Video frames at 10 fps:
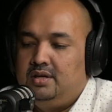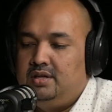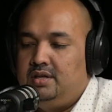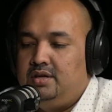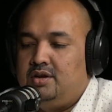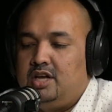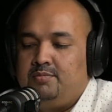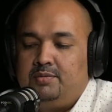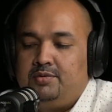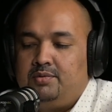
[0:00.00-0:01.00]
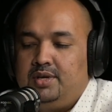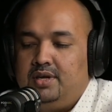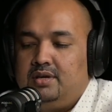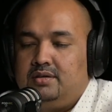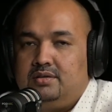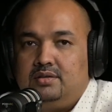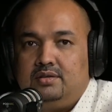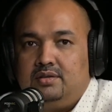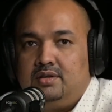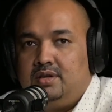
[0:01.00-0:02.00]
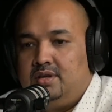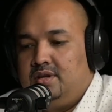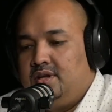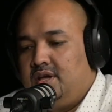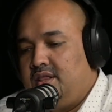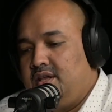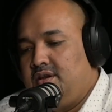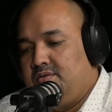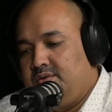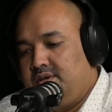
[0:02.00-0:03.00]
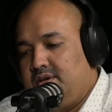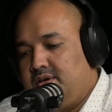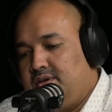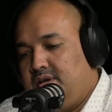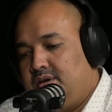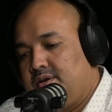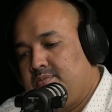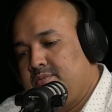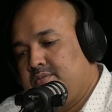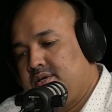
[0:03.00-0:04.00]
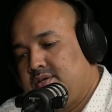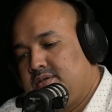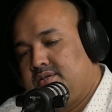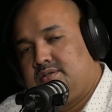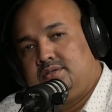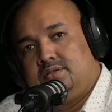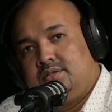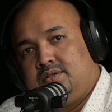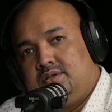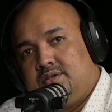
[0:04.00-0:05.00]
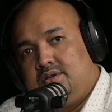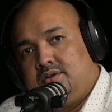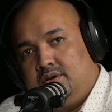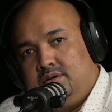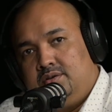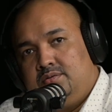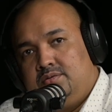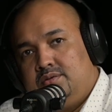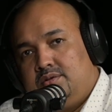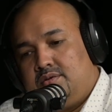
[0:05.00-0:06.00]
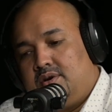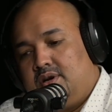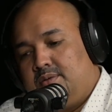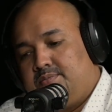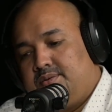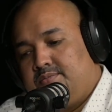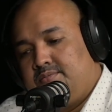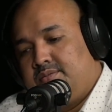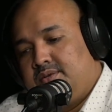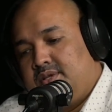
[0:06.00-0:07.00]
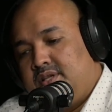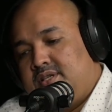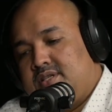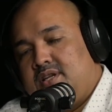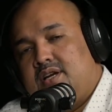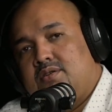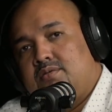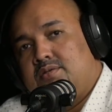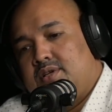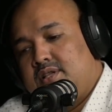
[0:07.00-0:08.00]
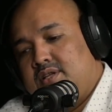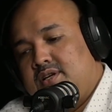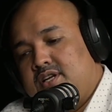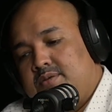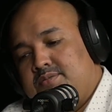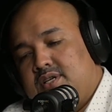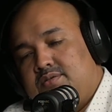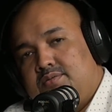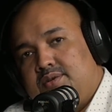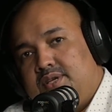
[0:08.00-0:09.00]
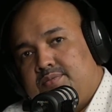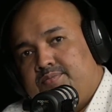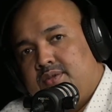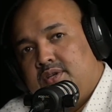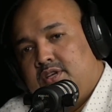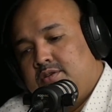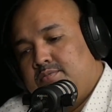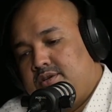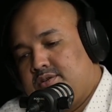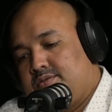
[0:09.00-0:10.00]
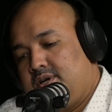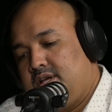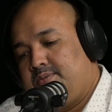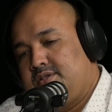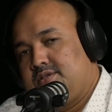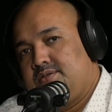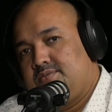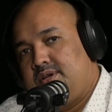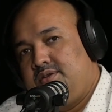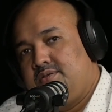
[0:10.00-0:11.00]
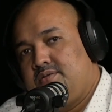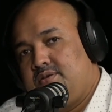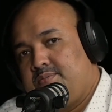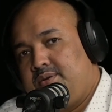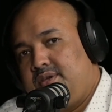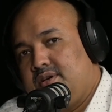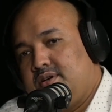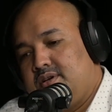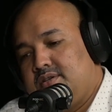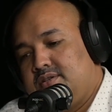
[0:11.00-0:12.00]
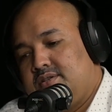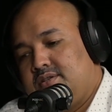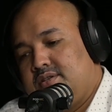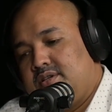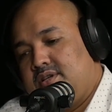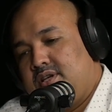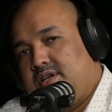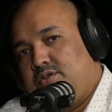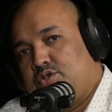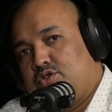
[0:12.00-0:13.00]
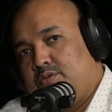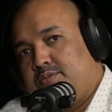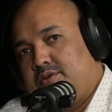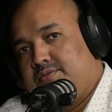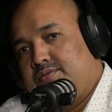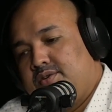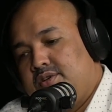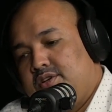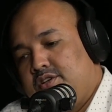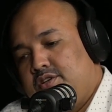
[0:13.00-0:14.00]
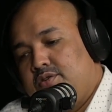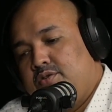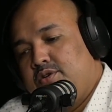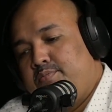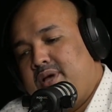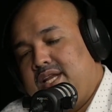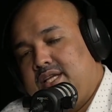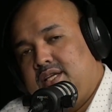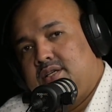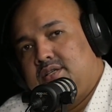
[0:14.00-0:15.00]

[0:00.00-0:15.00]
and then you come up over here, and then over here you need to remember not to throttle up, just let go, and then it comes down over here. Because what happens is when you go up here and you stop off, you're going to belly,